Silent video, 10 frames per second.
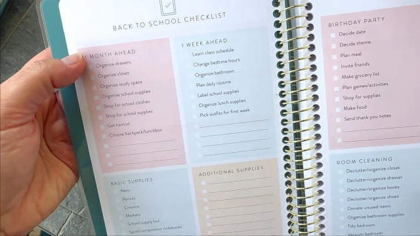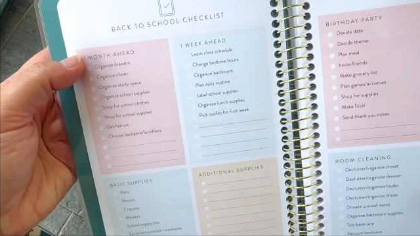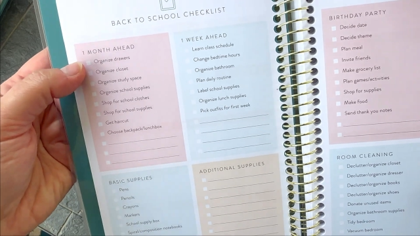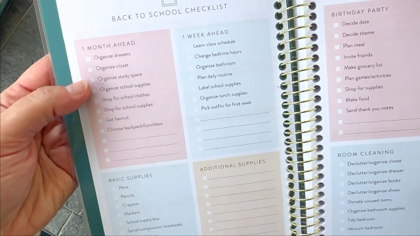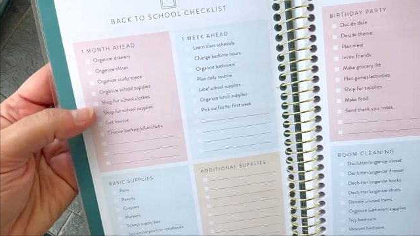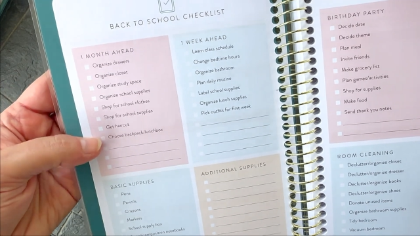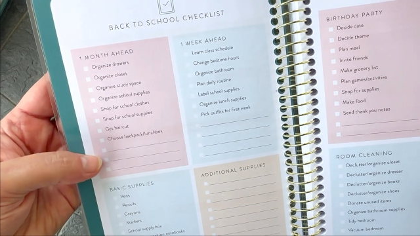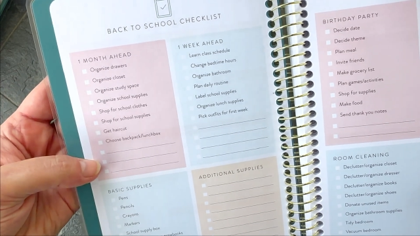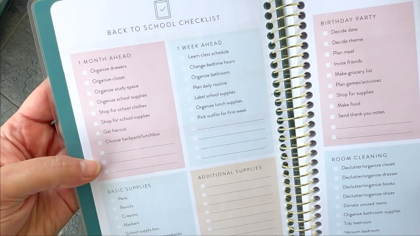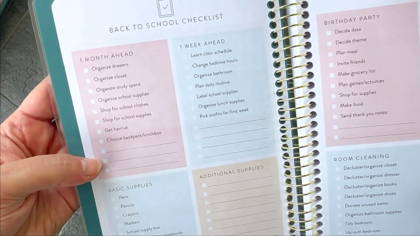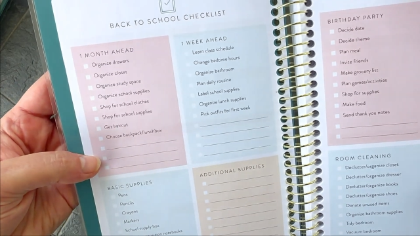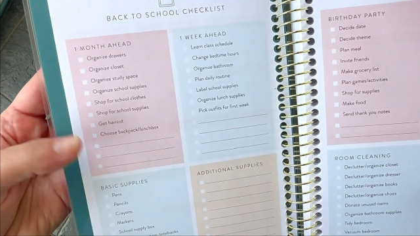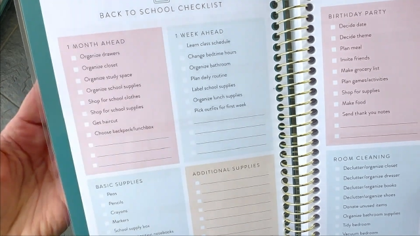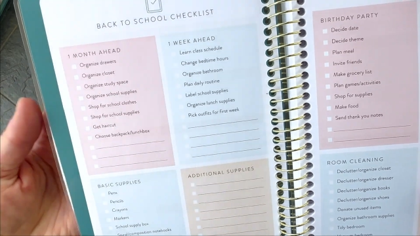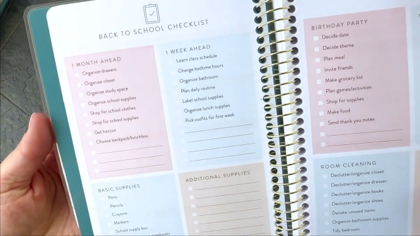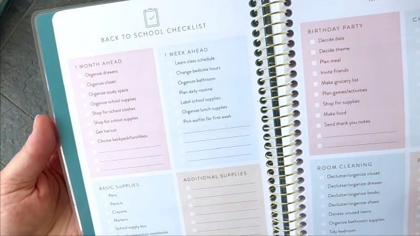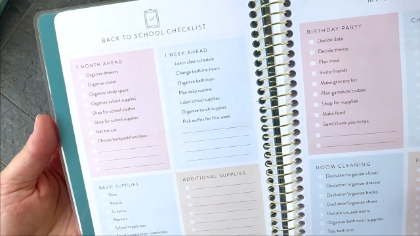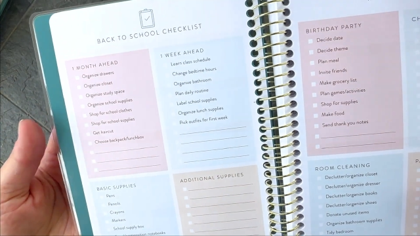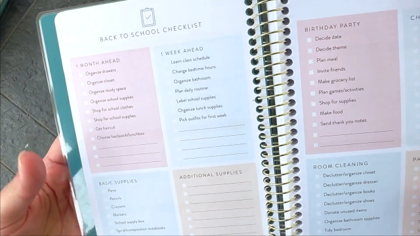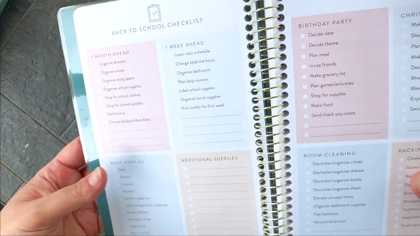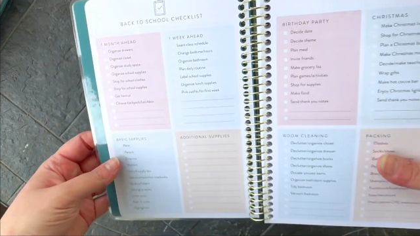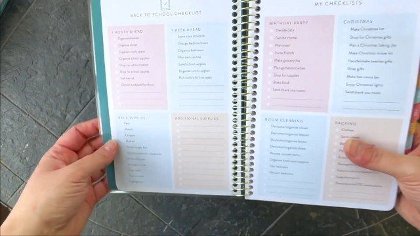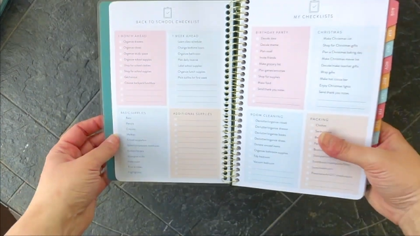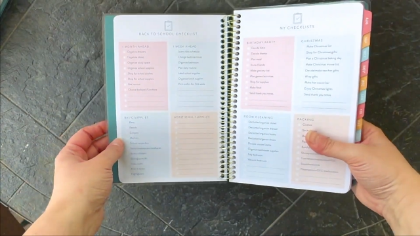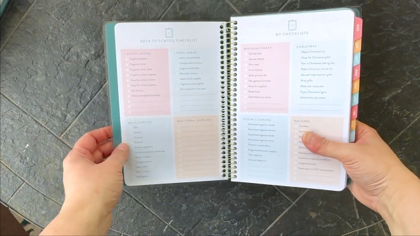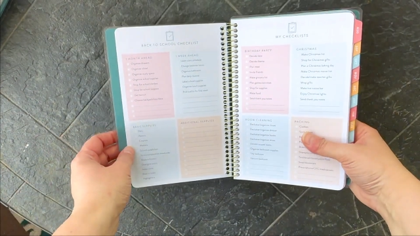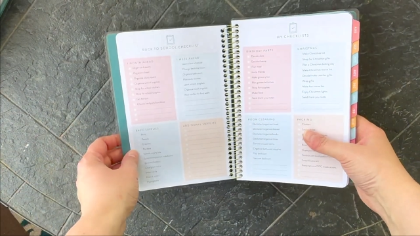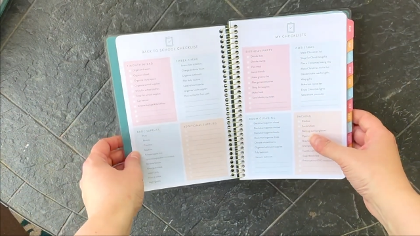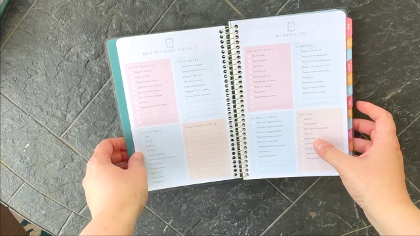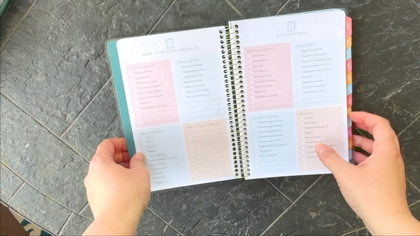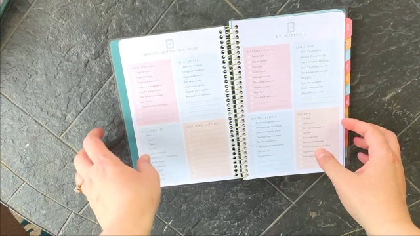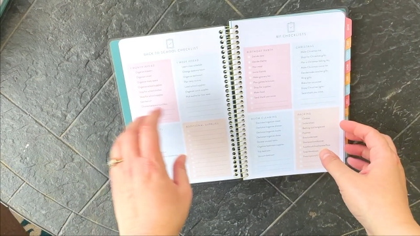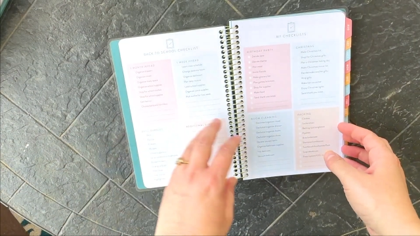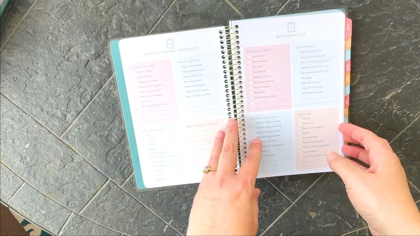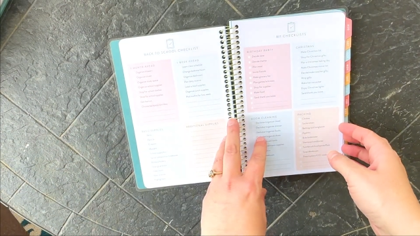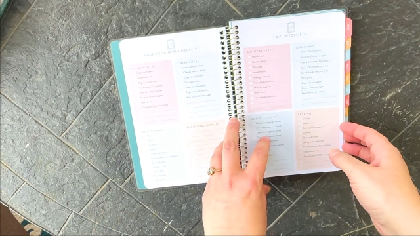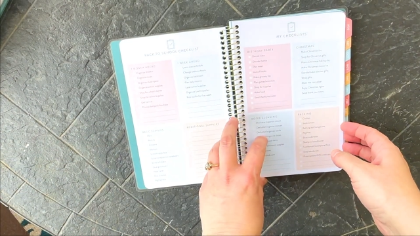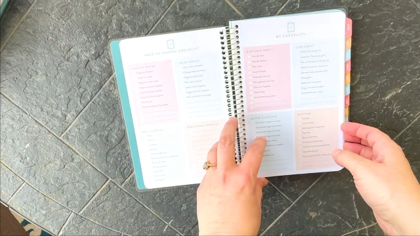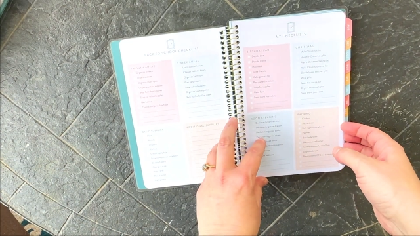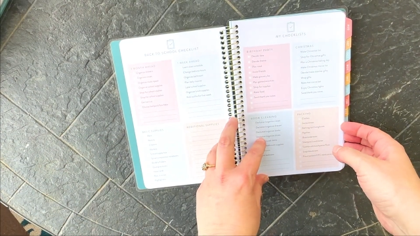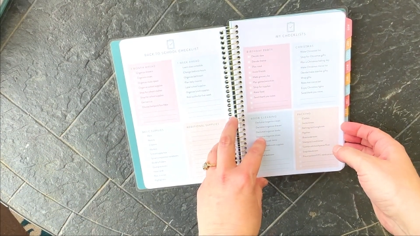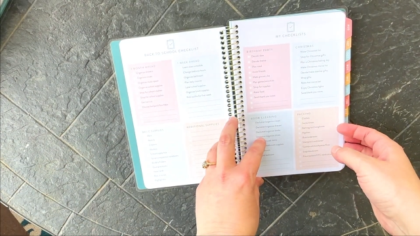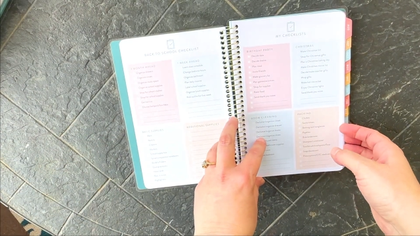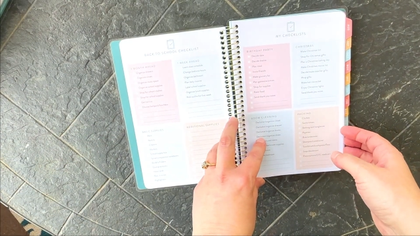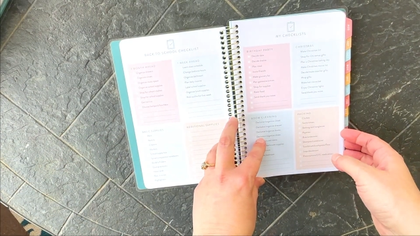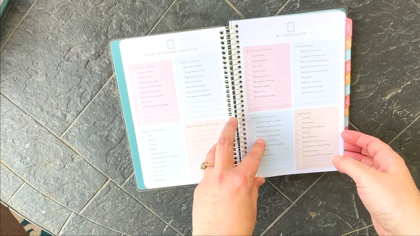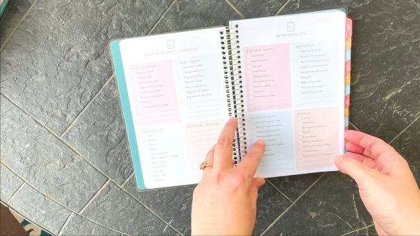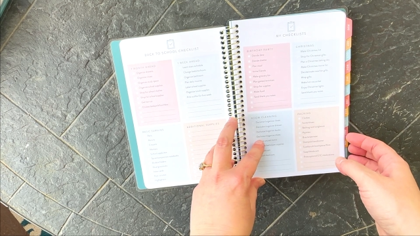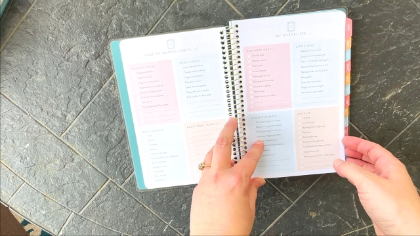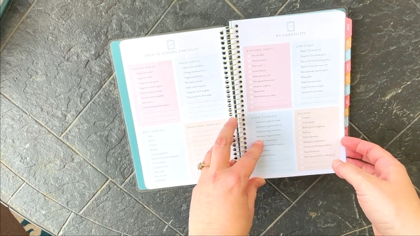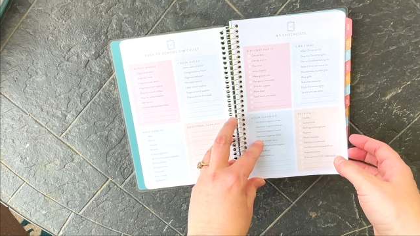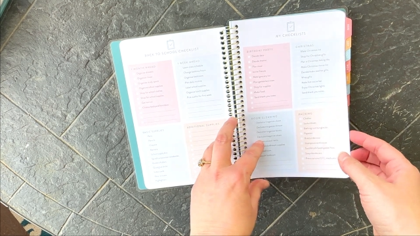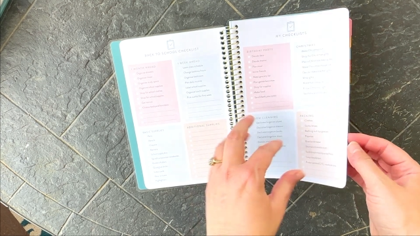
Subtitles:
[unreadable: no face in view]